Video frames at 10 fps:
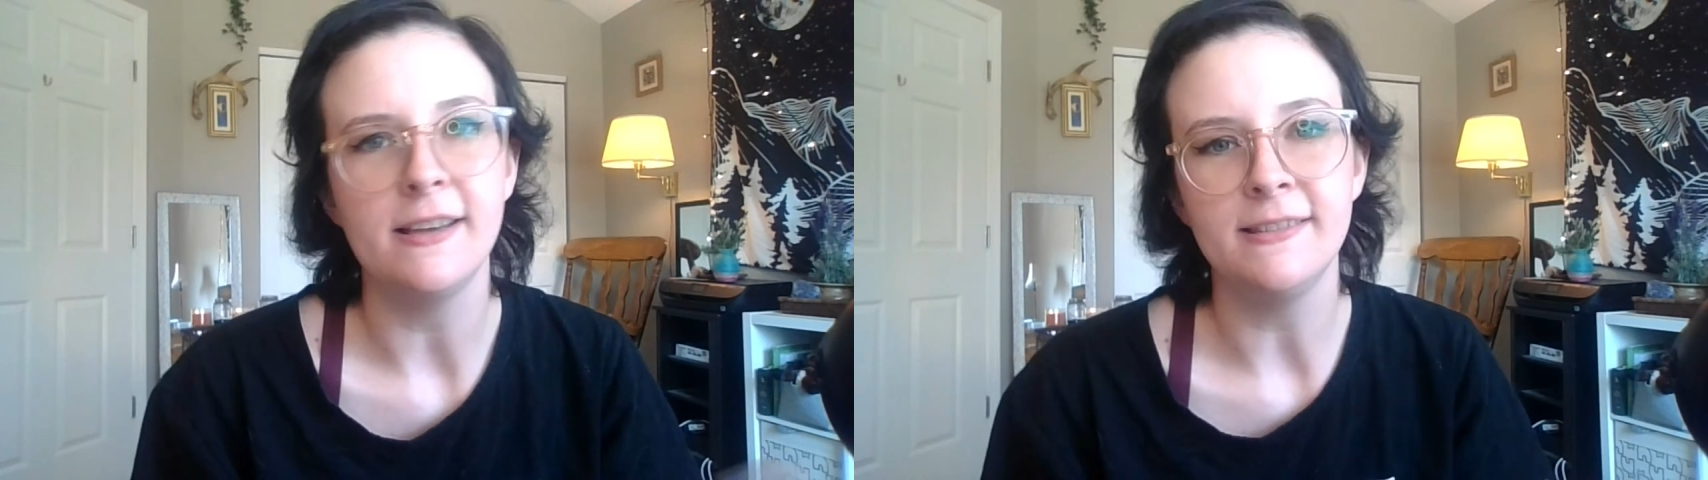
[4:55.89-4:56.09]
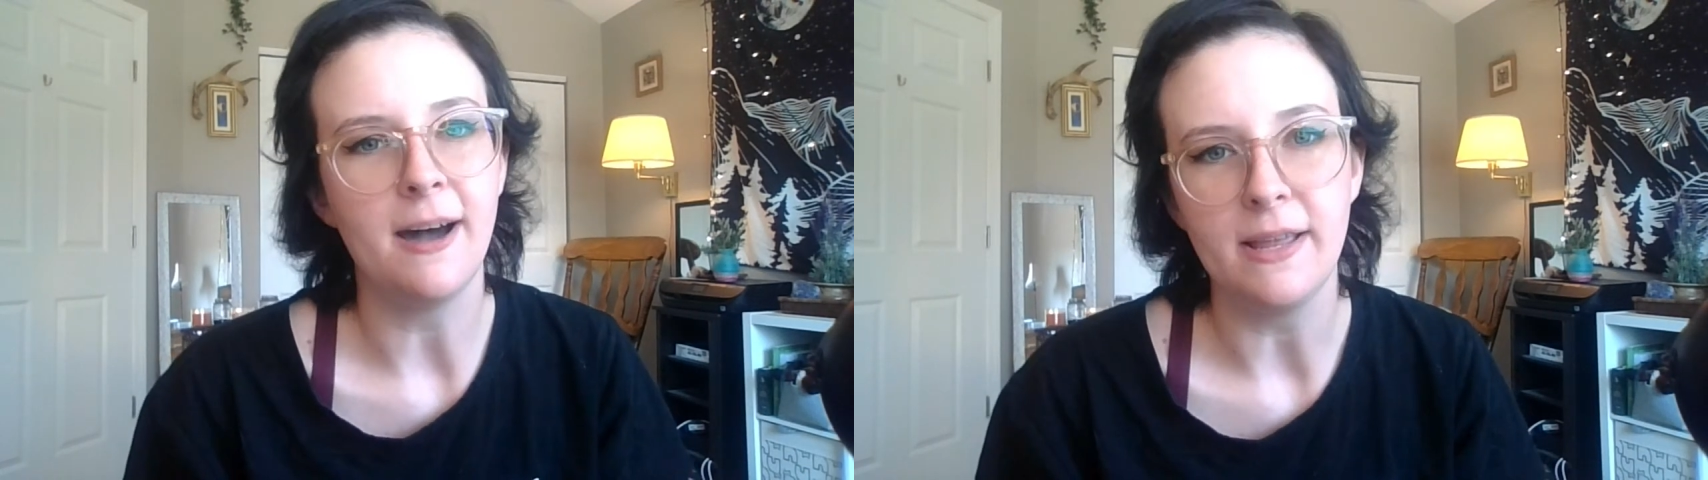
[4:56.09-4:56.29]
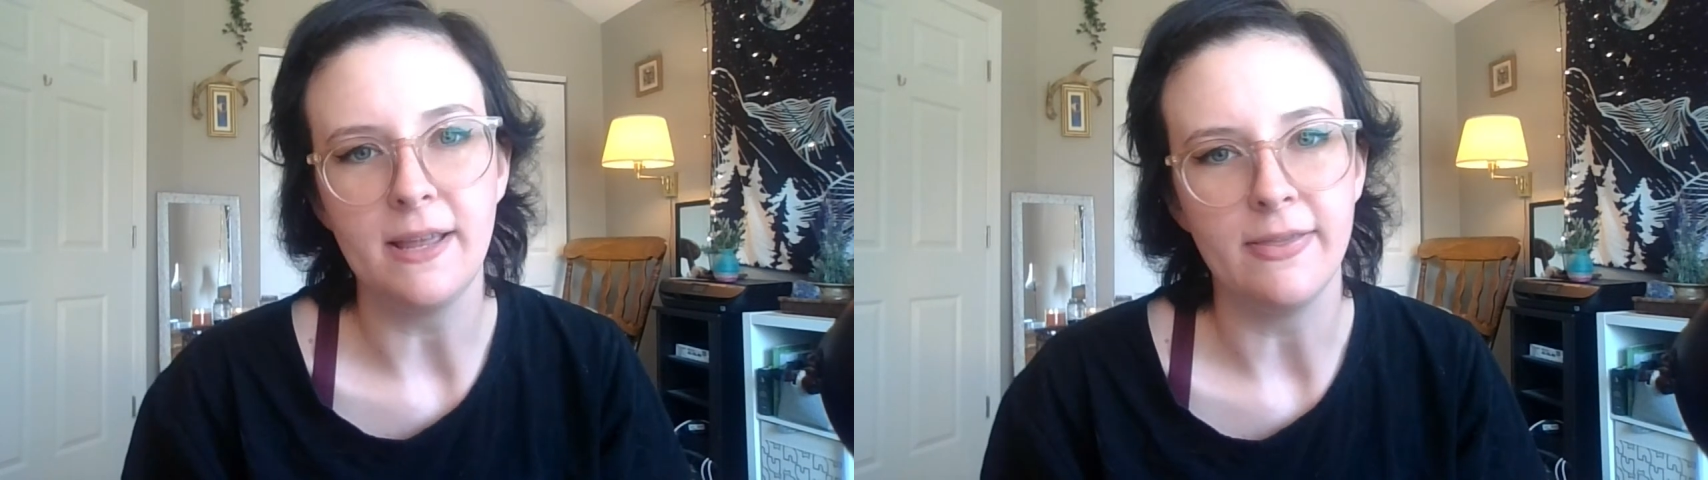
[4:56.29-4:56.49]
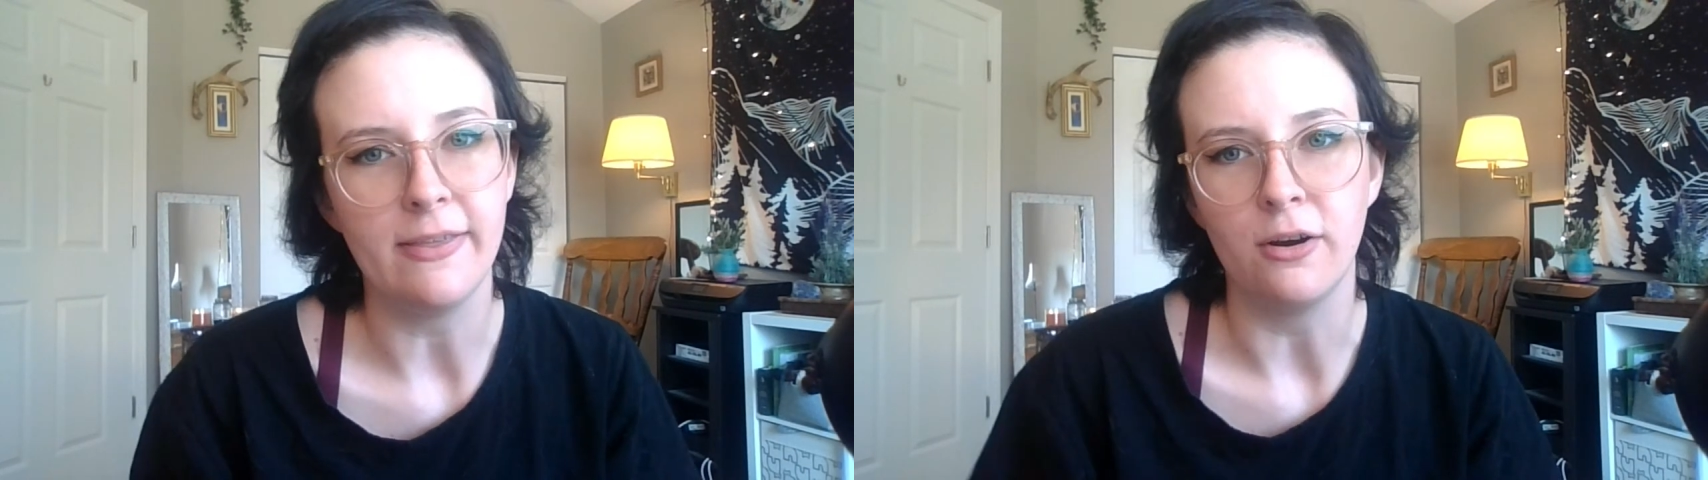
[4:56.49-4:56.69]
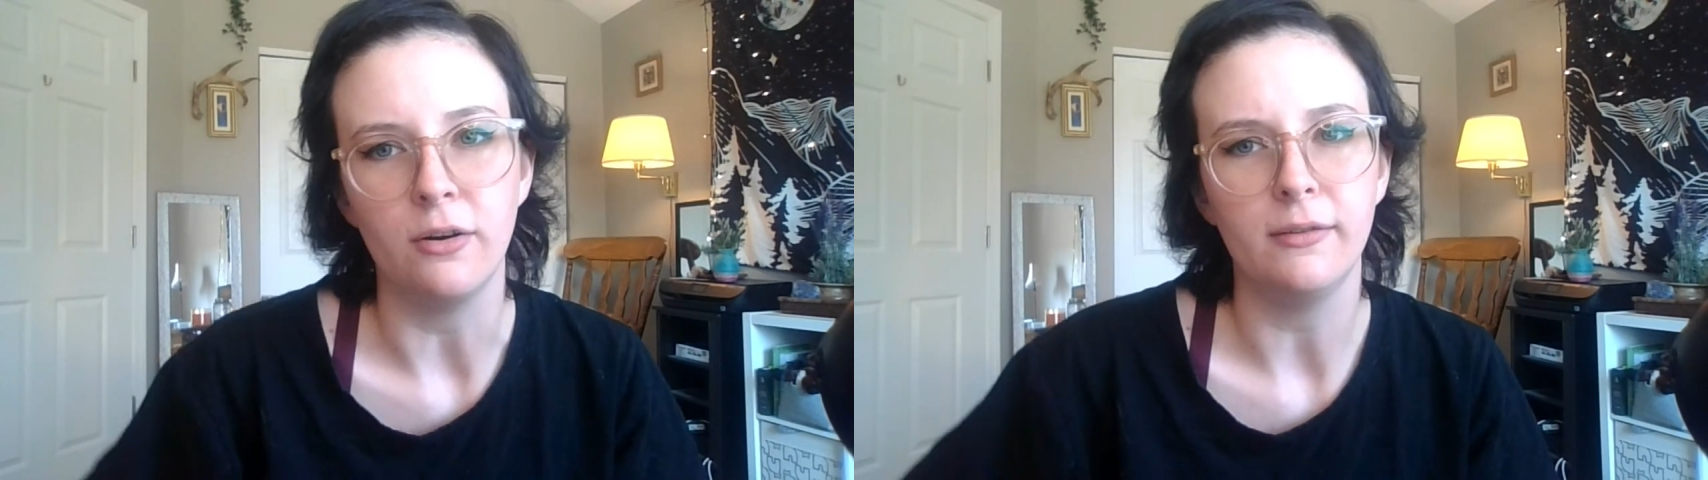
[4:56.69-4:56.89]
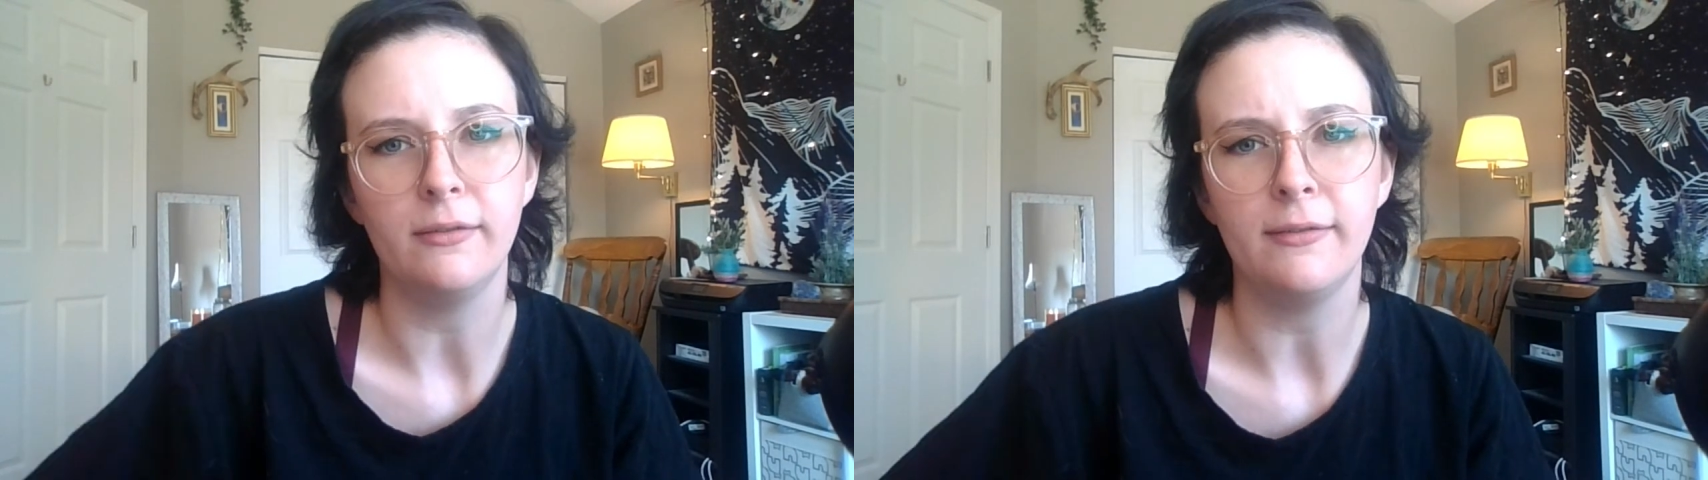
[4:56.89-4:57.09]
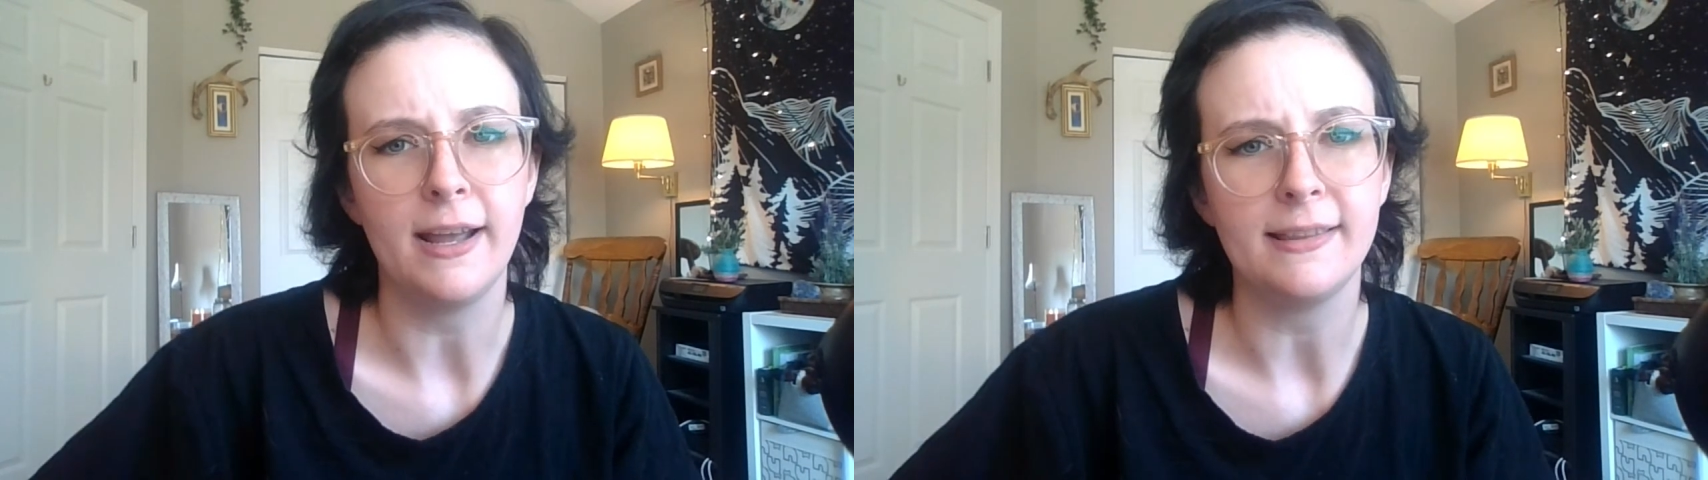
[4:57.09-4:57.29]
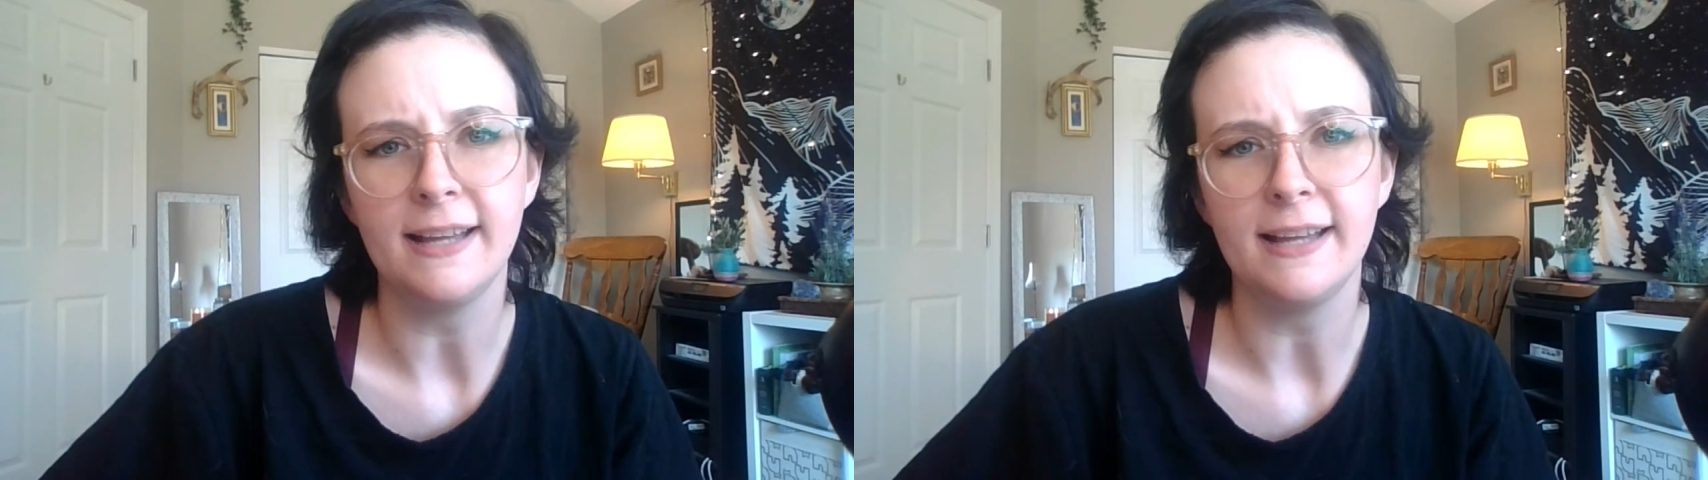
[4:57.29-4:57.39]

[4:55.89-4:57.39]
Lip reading: not mean that they're like,